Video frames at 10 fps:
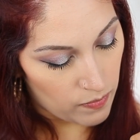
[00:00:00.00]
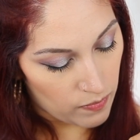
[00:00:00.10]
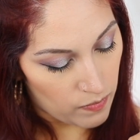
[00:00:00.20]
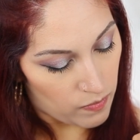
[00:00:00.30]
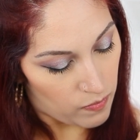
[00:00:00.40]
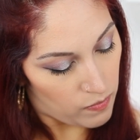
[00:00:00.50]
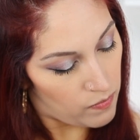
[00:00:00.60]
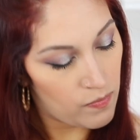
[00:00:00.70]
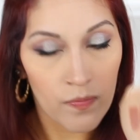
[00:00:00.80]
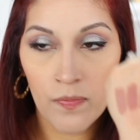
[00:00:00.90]

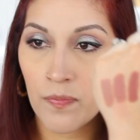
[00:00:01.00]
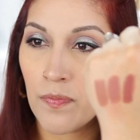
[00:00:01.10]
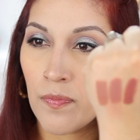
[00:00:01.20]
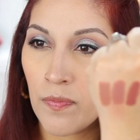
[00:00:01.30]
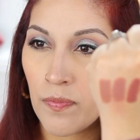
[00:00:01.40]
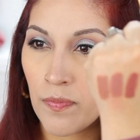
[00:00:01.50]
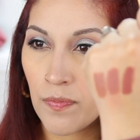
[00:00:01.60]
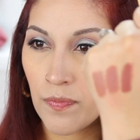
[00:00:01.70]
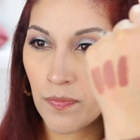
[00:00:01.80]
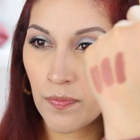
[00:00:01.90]

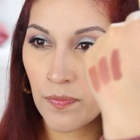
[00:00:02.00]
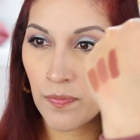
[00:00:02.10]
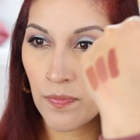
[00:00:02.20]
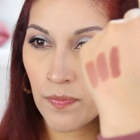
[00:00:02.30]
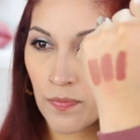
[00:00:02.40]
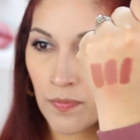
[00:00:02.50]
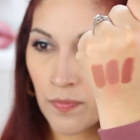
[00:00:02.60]
(silence)